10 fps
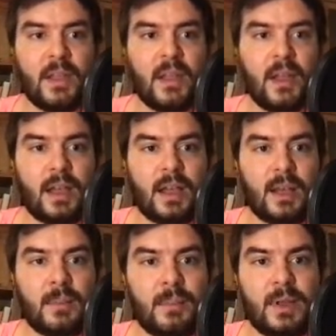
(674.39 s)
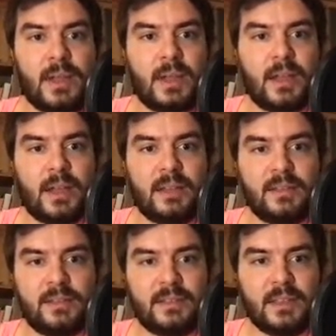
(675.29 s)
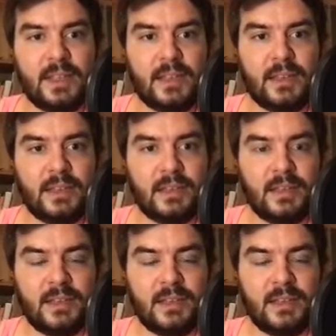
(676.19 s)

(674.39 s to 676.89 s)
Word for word: Um, and then